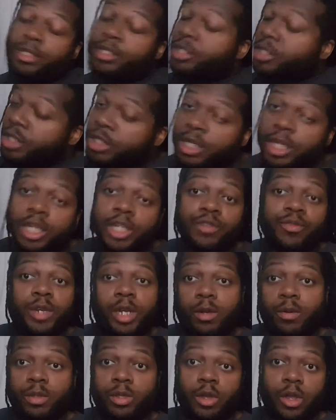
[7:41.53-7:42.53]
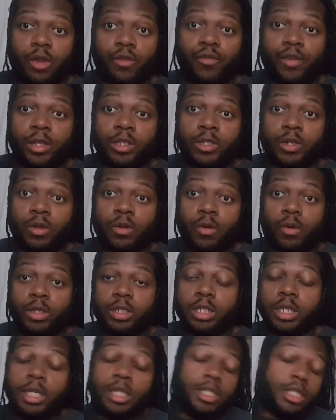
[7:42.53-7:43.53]
Share this video with all your friends, and of
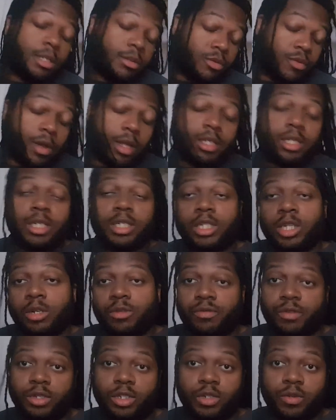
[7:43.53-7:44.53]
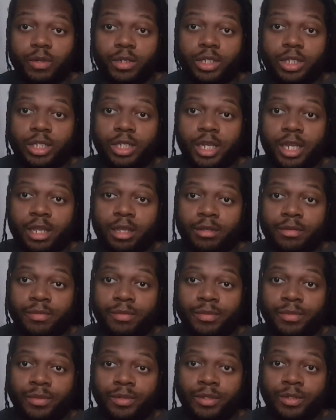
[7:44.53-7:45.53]
course, subscribe to the channel if you enjoy what you see.
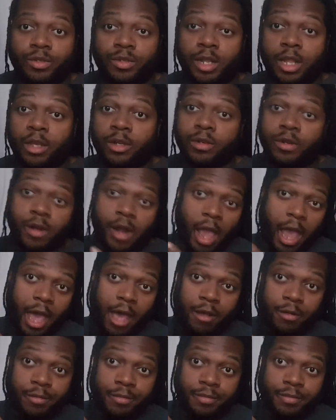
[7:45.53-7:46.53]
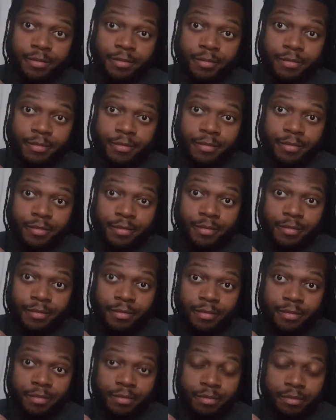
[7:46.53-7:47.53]
Joe Lock Nerd out.
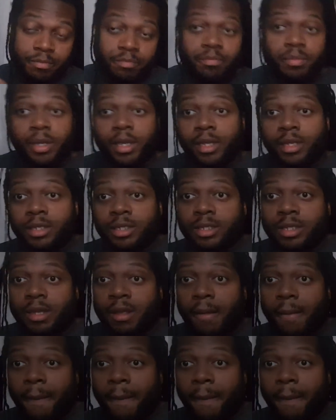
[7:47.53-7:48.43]
Peace.